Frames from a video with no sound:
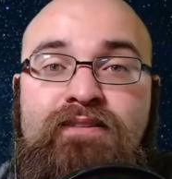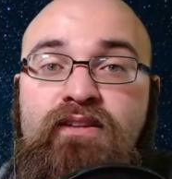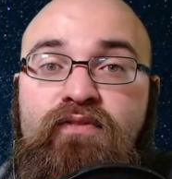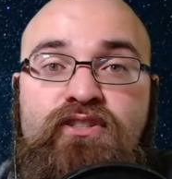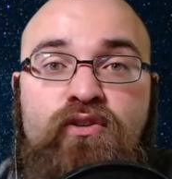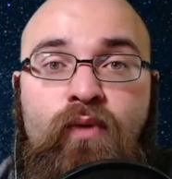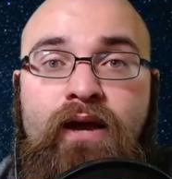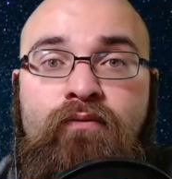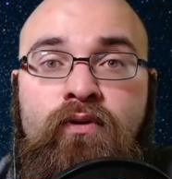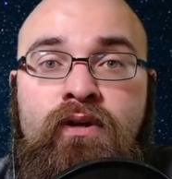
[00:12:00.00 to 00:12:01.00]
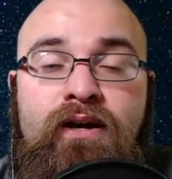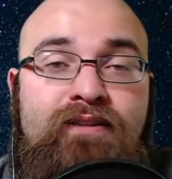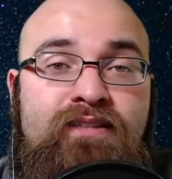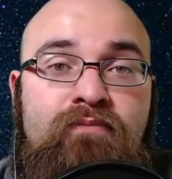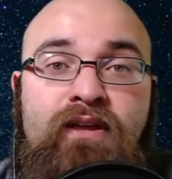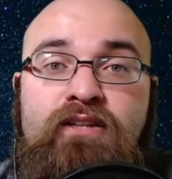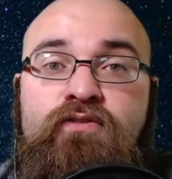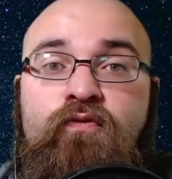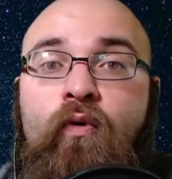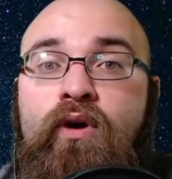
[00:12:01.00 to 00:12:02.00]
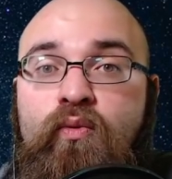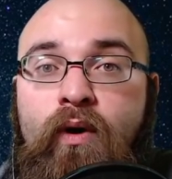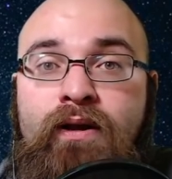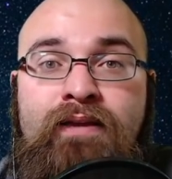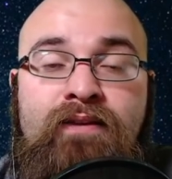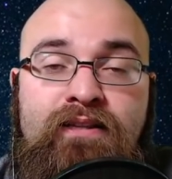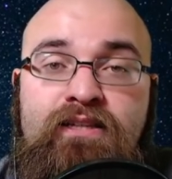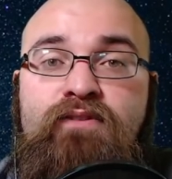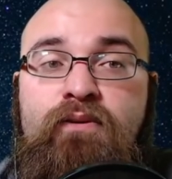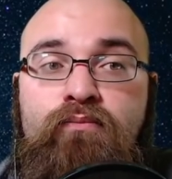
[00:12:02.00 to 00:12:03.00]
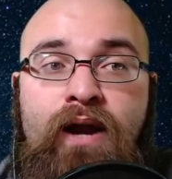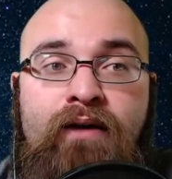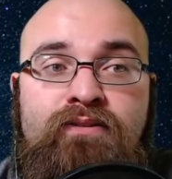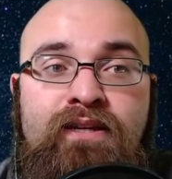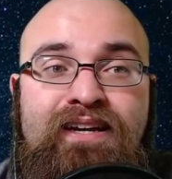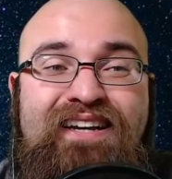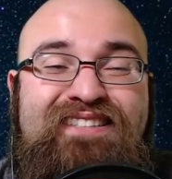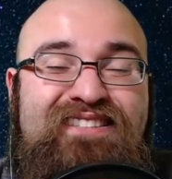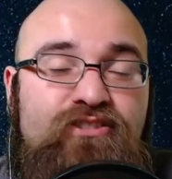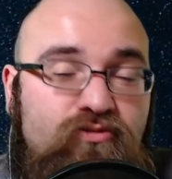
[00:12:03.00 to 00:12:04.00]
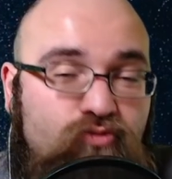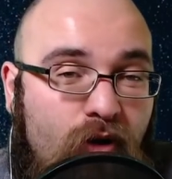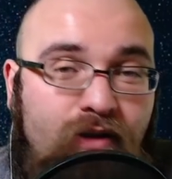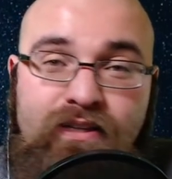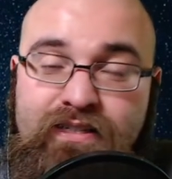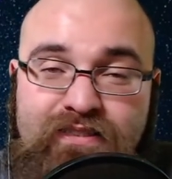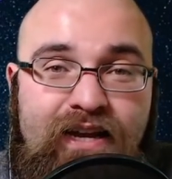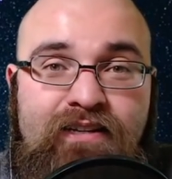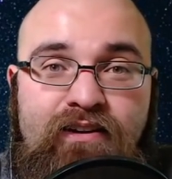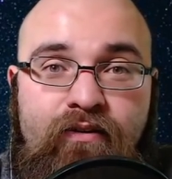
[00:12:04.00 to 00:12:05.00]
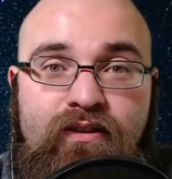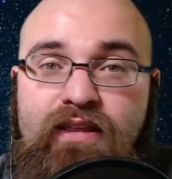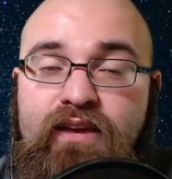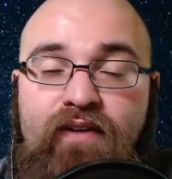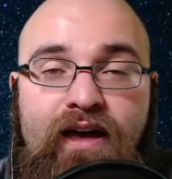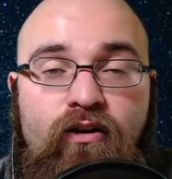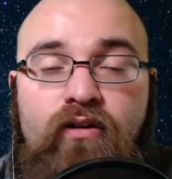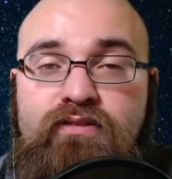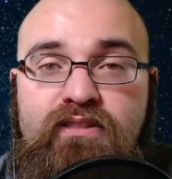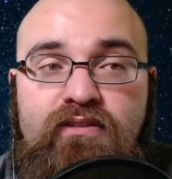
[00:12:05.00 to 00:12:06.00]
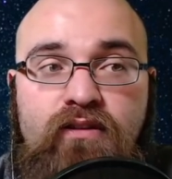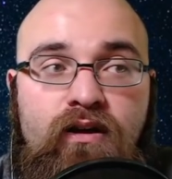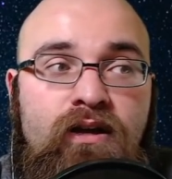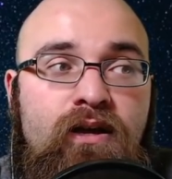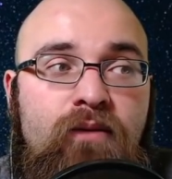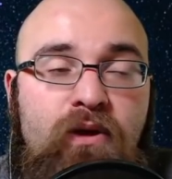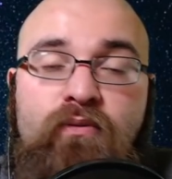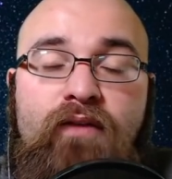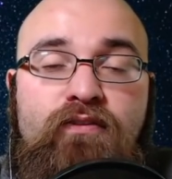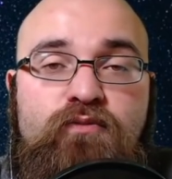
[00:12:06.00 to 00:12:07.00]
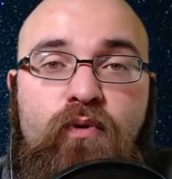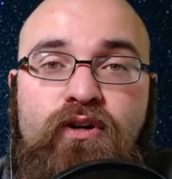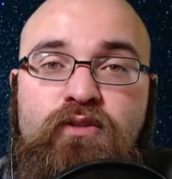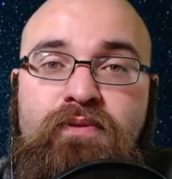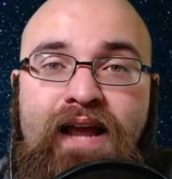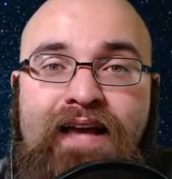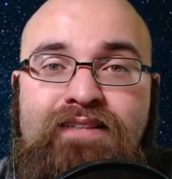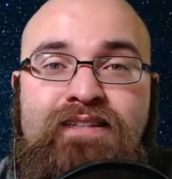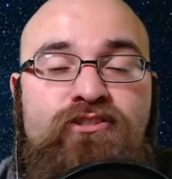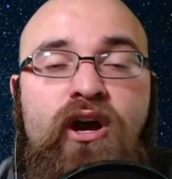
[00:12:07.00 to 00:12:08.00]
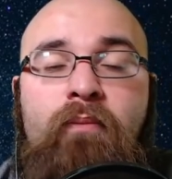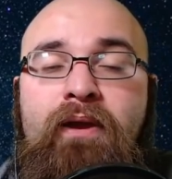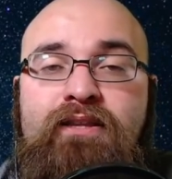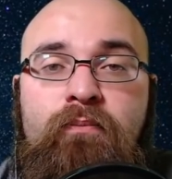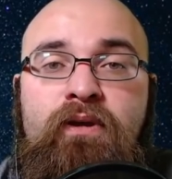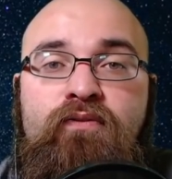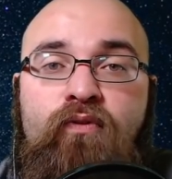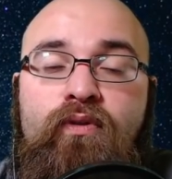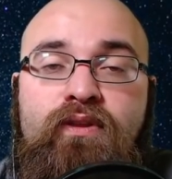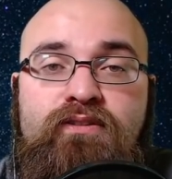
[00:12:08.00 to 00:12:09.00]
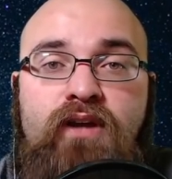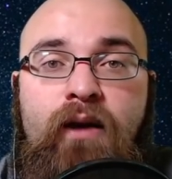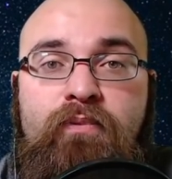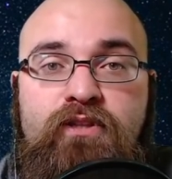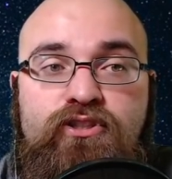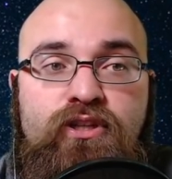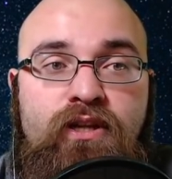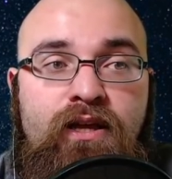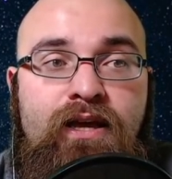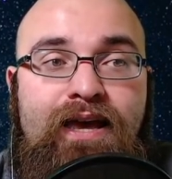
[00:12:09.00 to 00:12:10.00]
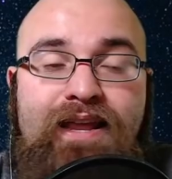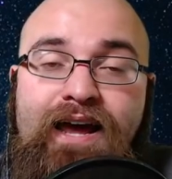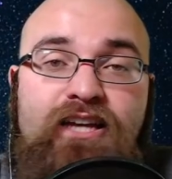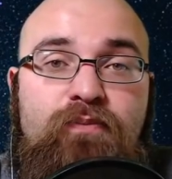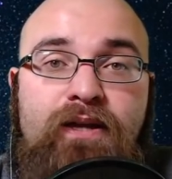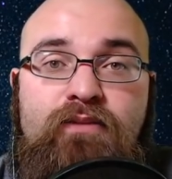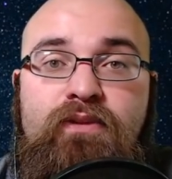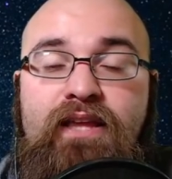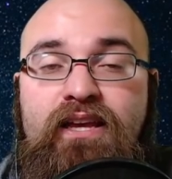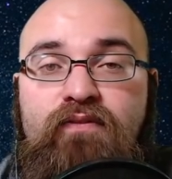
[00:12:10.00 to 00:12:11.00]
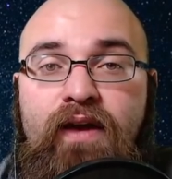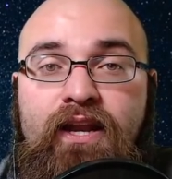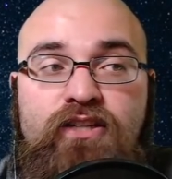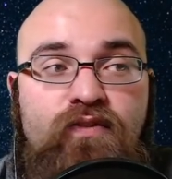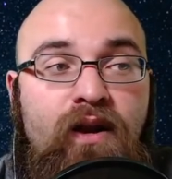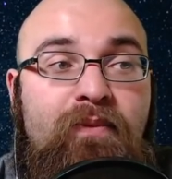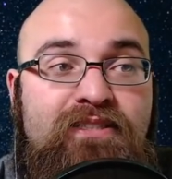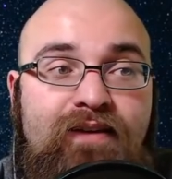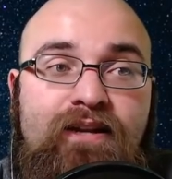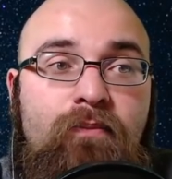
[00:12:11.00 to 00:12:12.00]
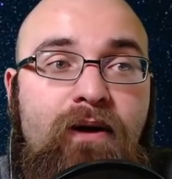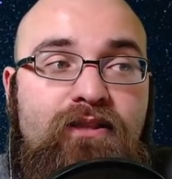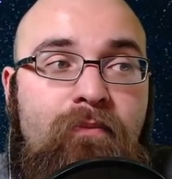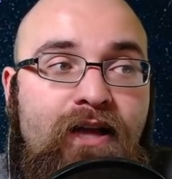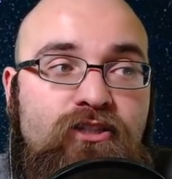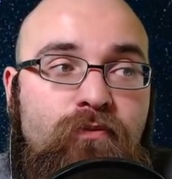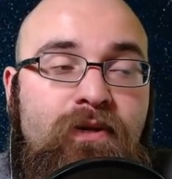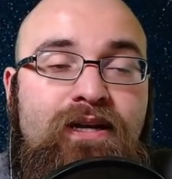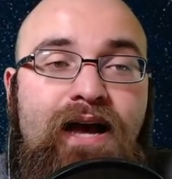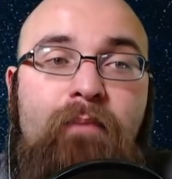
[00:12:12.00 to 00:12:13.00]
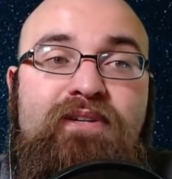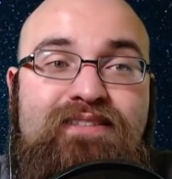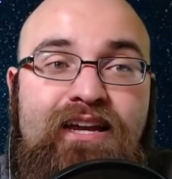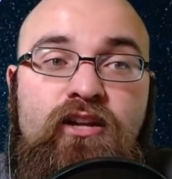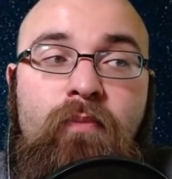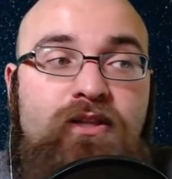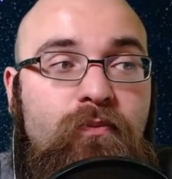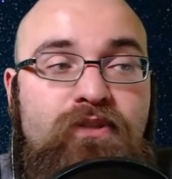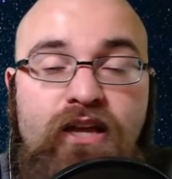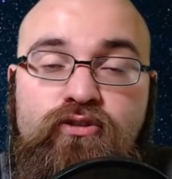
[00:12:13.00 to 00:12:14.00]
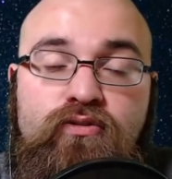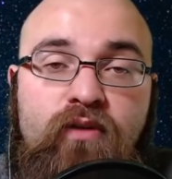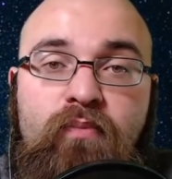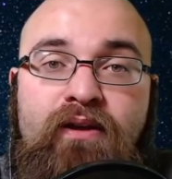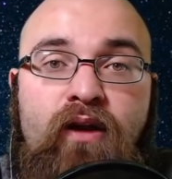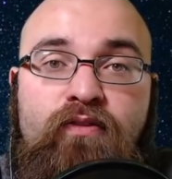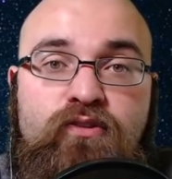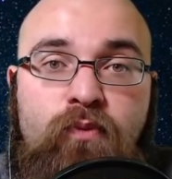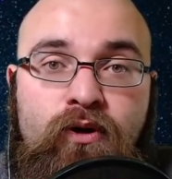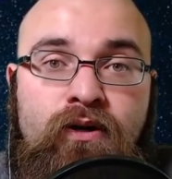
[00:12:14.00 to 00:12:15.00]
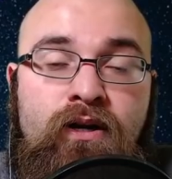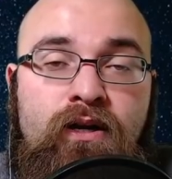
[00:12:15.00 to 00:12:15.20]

a division rival, a team that is 4-1 in the Cleveland Browns, a struggling secondary that they've had all season long, Ben Roethlisberger has been asking and chomping at the bit for this competition, and I expect him to take advantage of it. I'm excited about the matchup. I'm excited about the potential of Ben Roethlisberger.